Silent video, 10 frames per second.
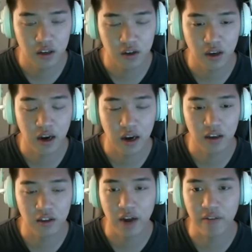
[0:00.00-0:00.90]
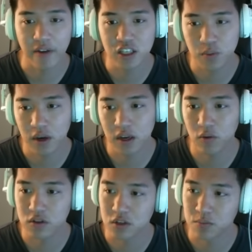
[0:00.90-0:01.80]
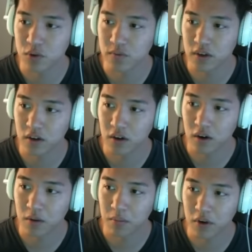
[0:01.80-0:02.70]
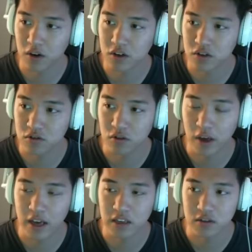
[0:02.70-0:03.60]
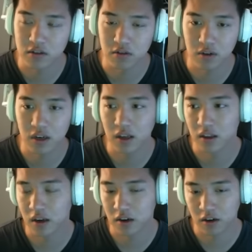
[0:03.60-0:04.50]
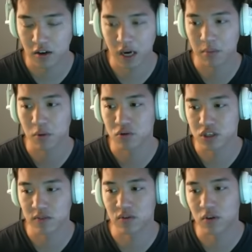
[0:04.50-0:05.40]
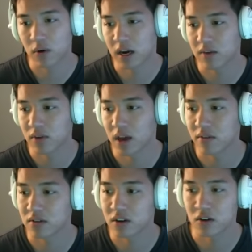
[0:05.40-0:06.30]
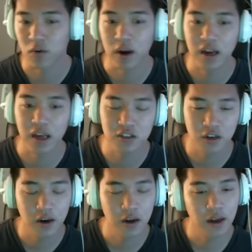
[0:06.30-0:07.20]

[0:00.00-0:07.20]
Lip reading: You can either have edge panning, which is moving your cursor to the edge of the screen, and then your camera will shift to the right if you have it near the right edge.